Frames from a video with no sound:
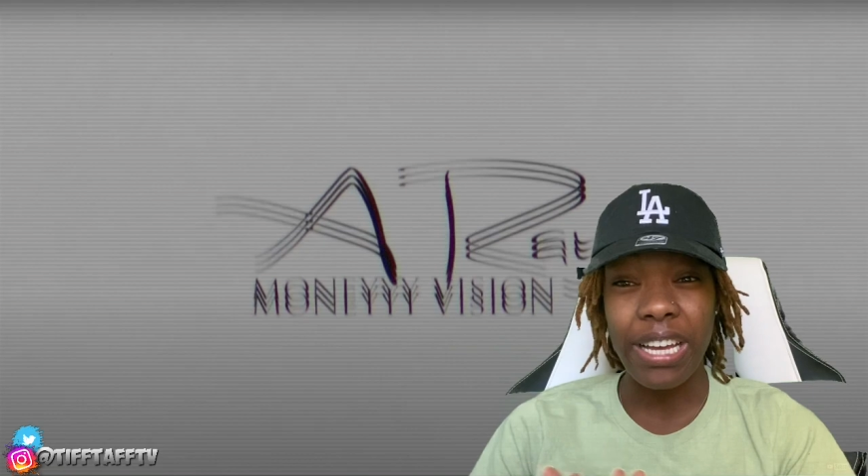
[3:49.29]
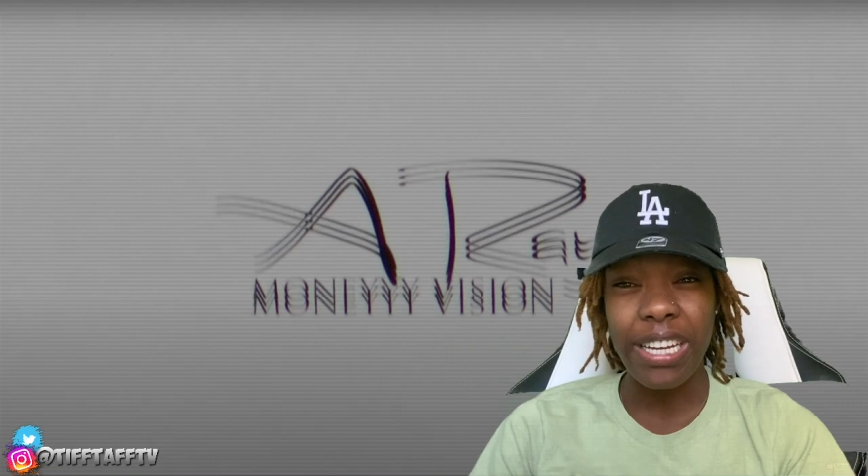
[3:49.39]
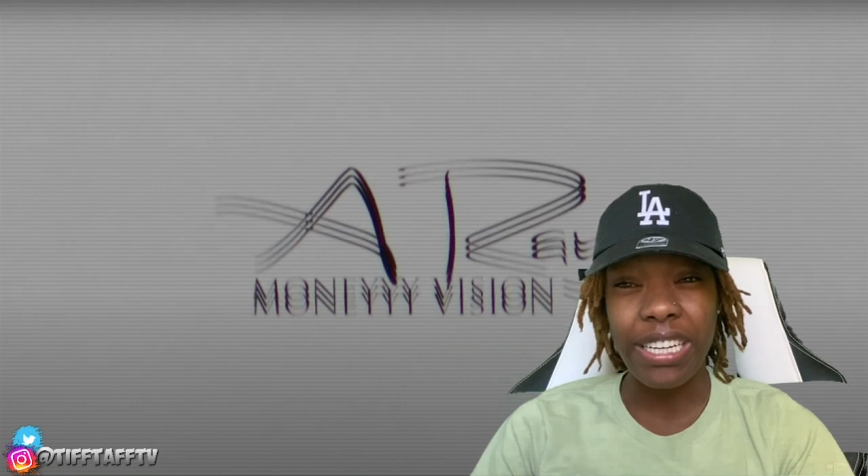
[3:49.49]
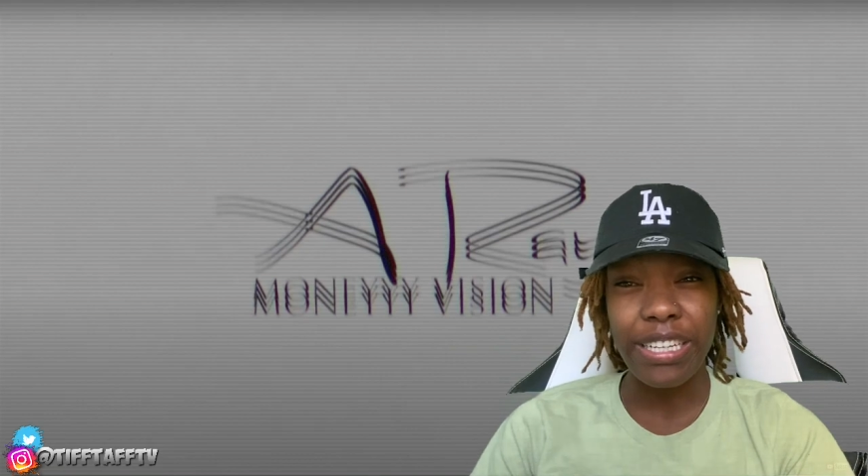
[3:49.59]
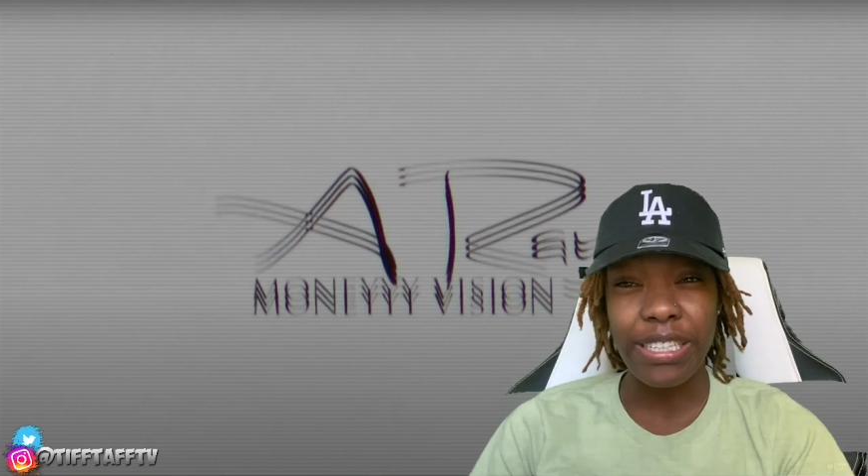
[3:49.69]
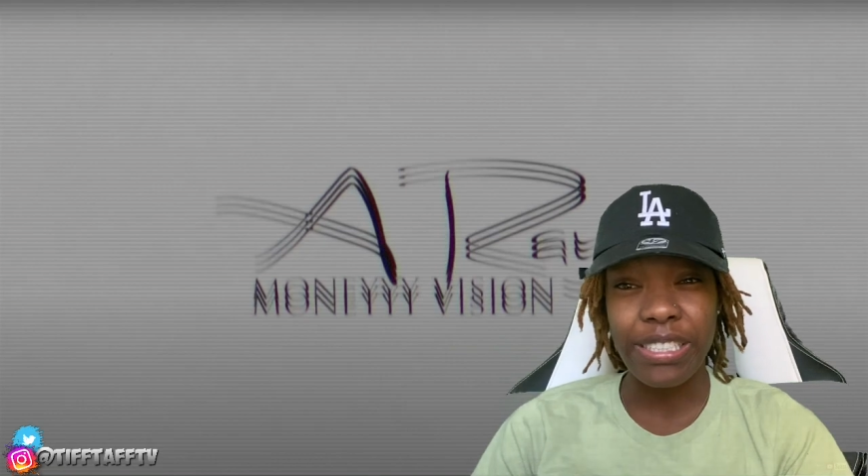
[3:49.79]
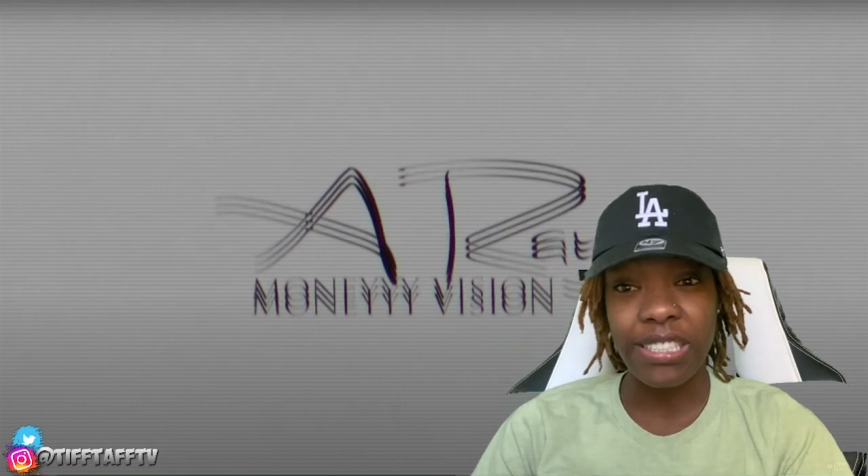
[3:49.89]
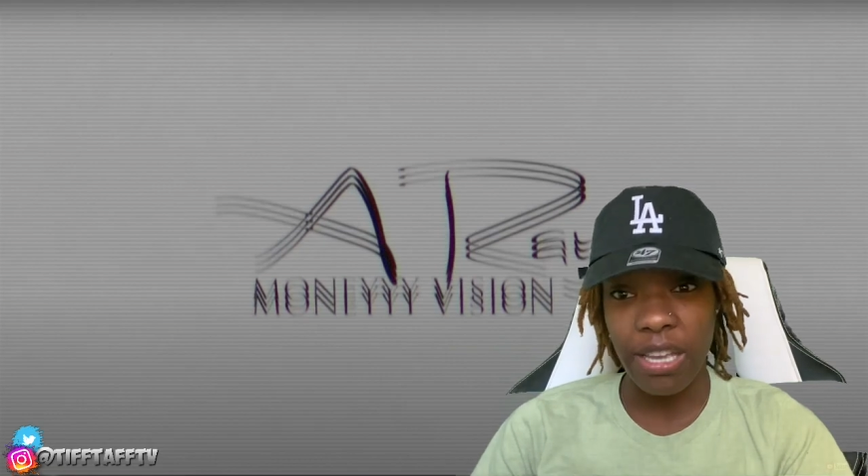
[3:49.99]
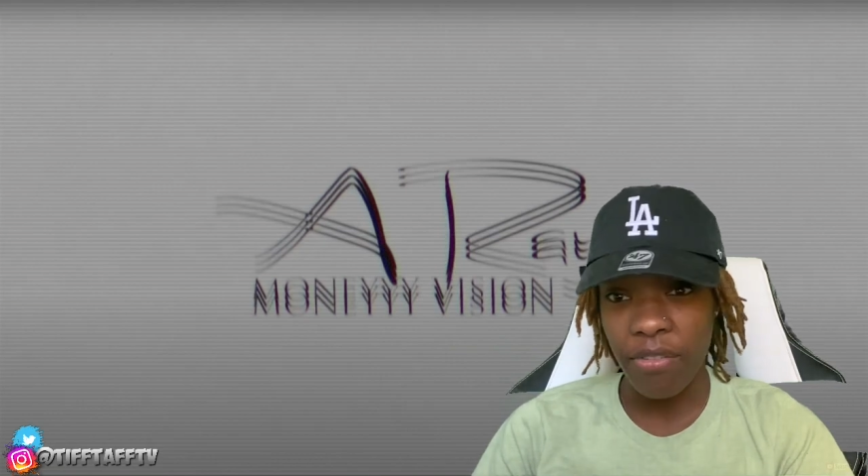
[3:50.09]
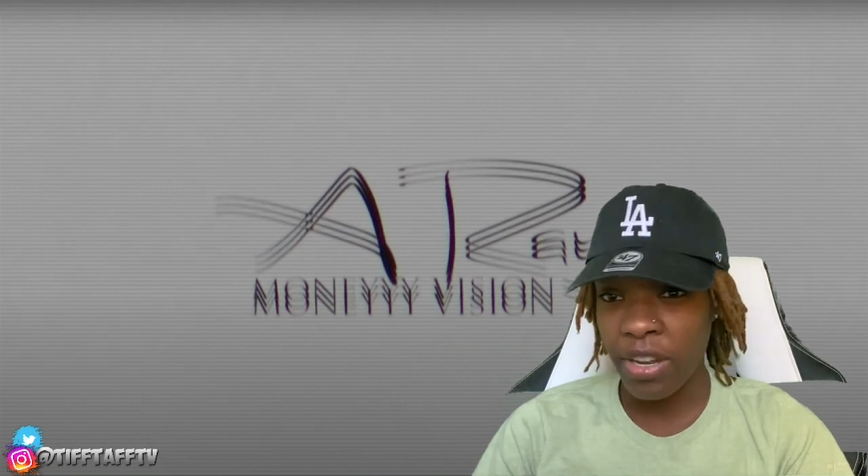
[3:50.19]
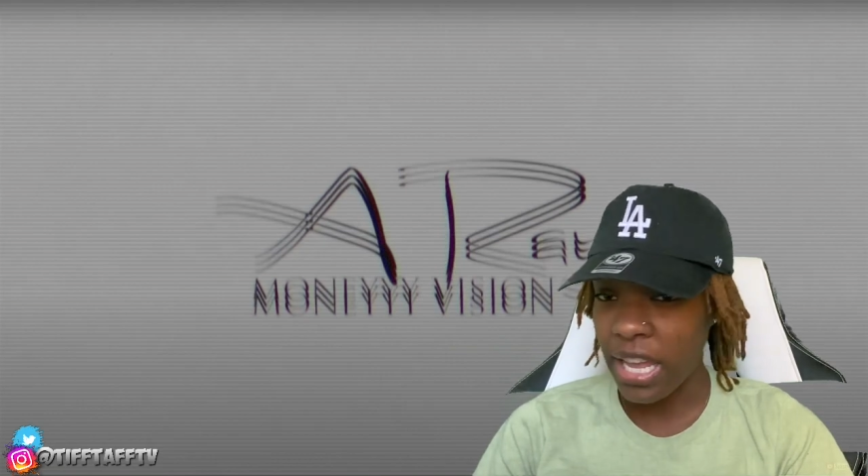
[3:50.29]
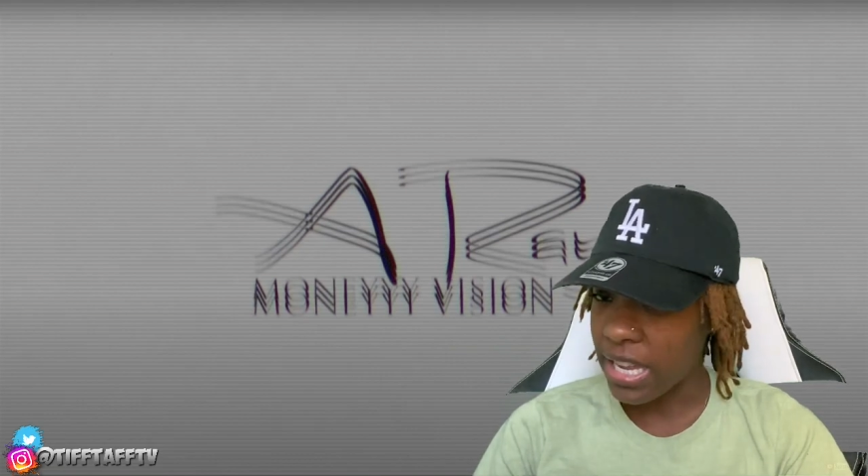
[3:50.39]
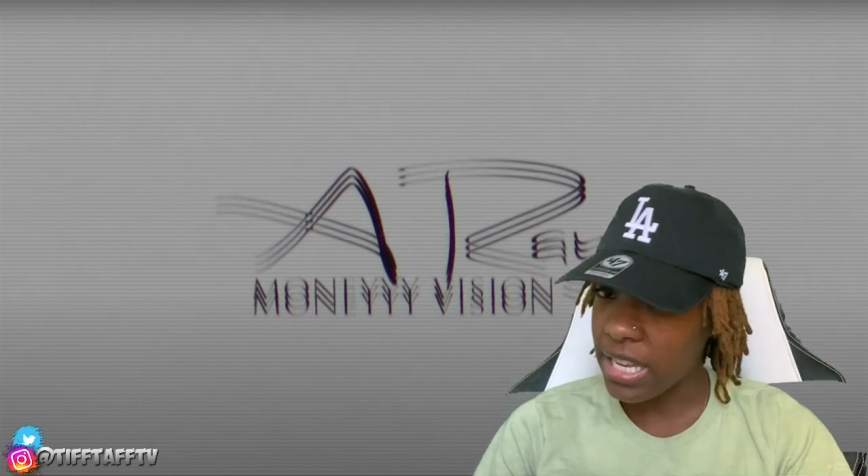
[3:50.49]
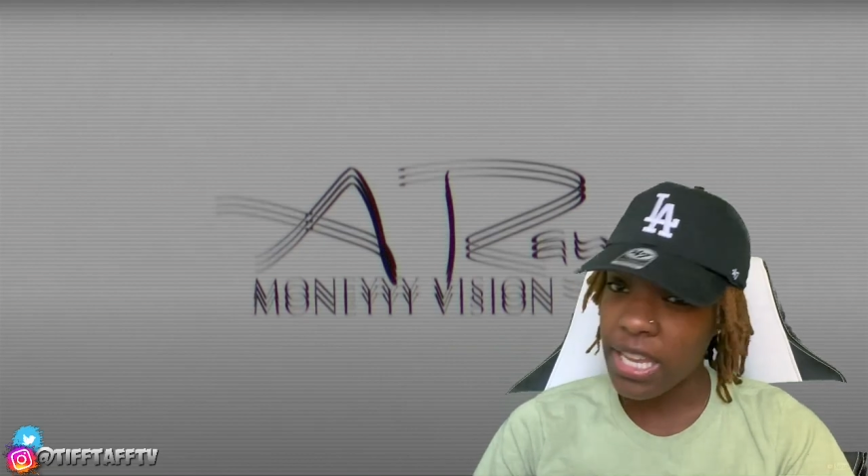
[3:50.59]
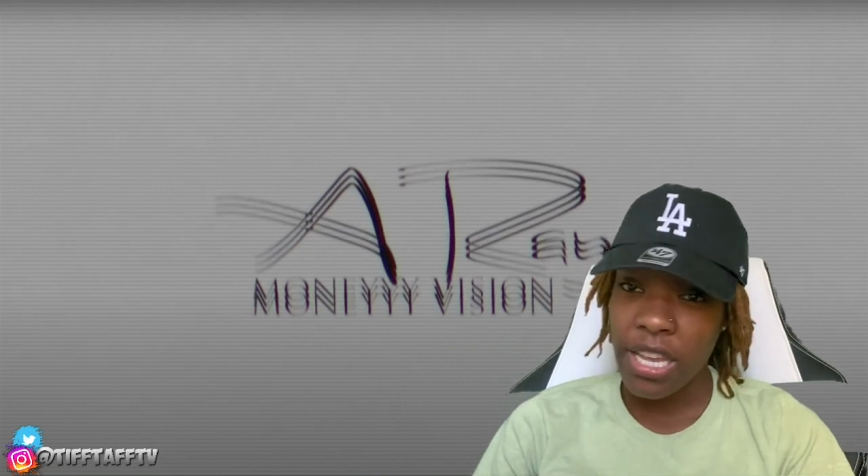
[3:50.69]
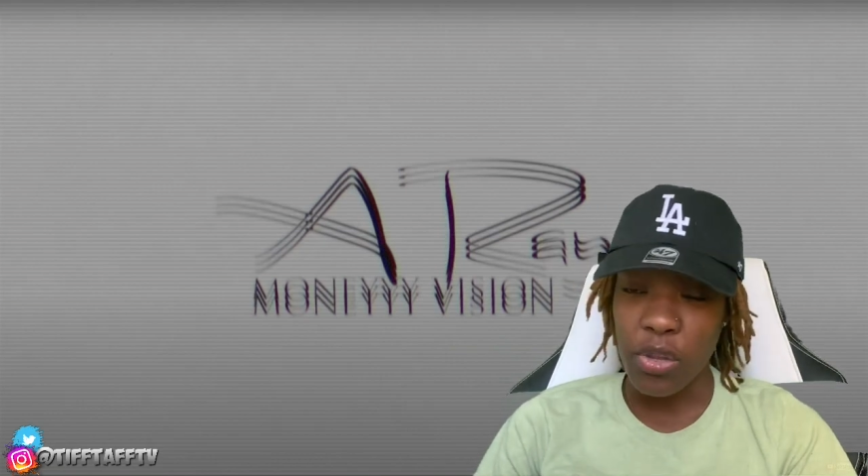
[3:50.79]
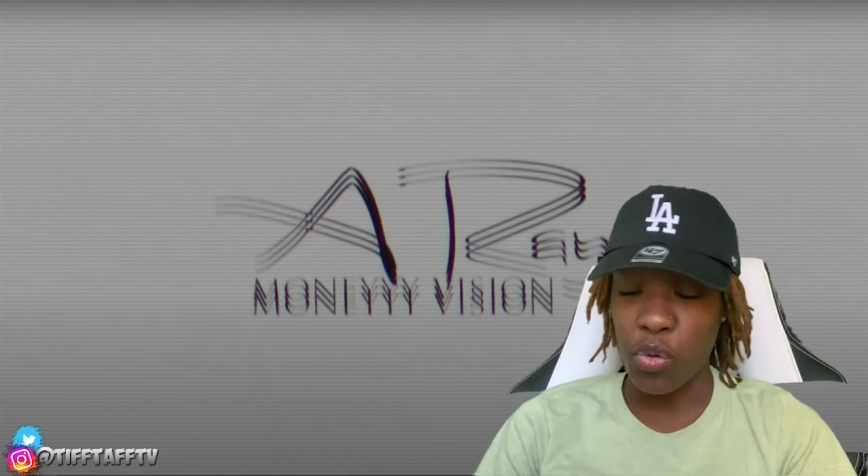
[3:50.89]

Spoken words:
7-8.